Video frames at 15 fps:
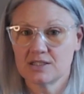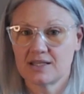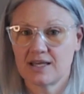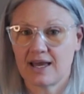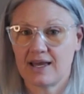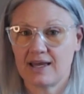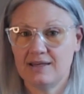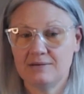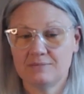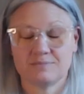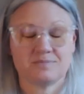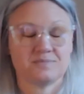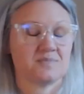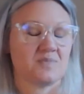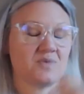Okay.
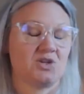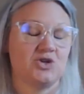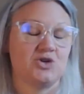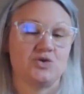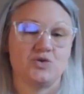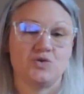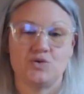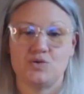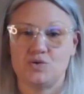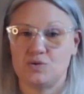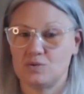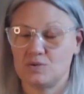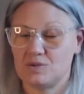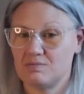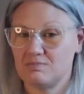
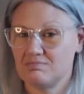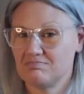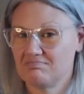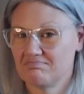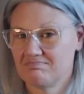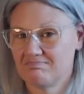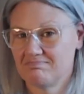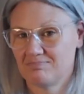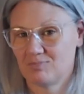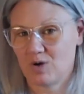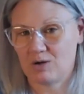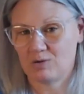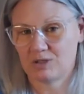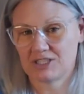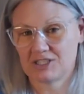
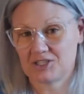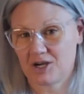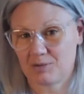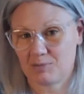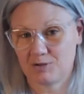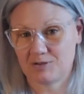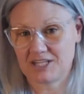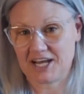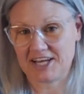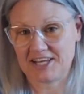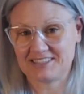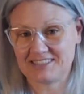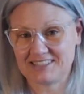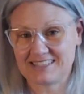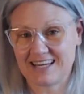Well, we're going to talk about diet
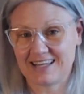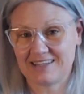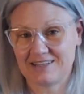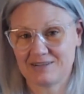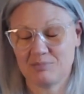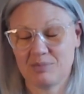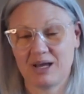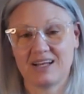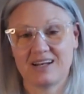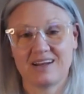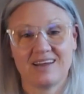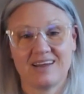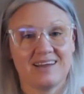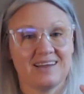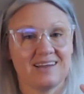in a second,
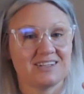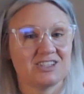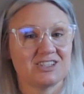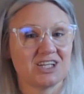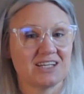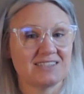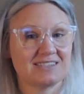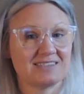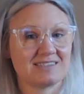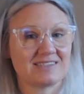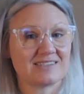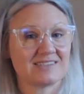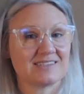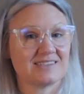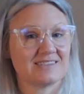but
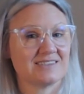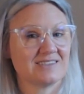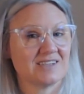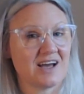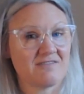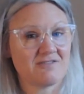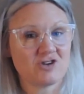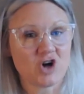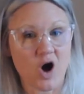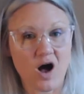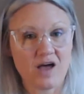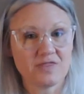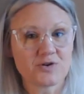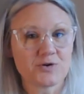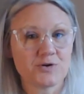just have
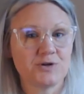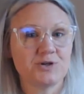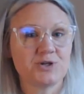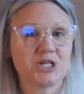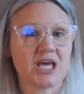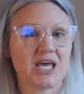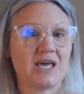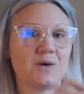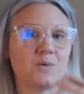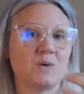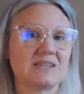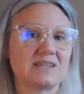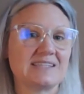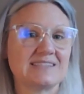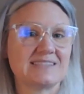gone through your day
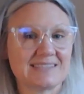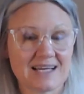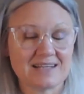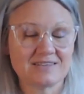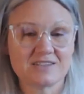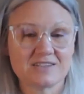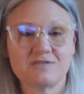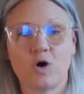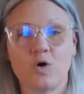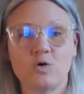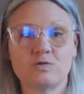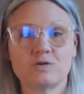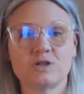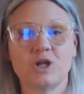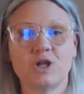with this sense of
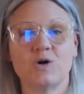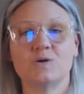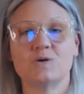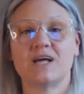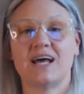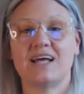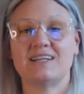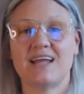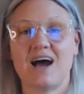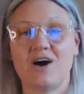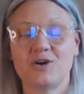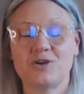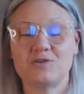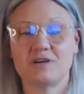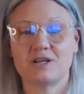overload. And now
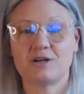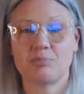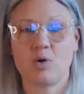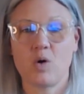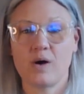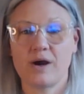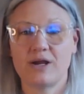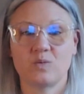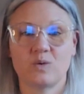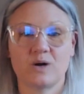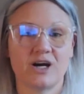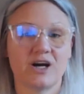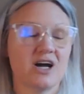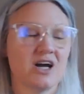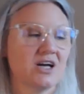you hit a point
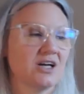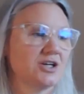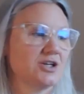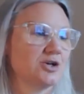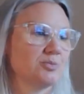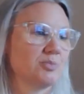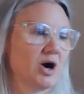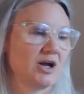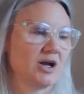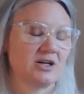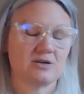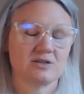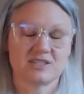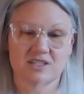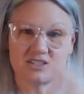where your body
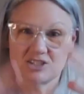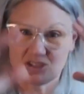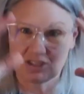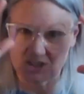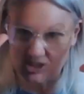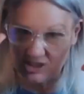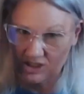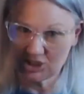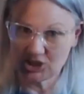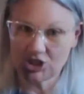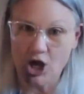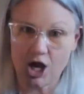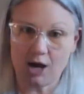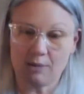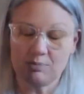goes,
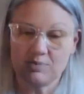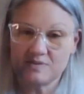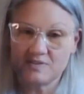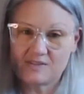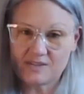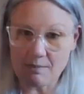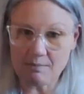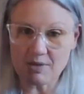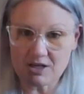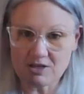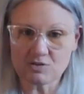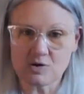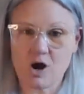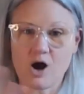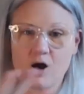stop,
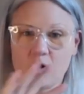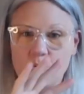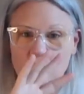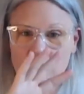something's wrong.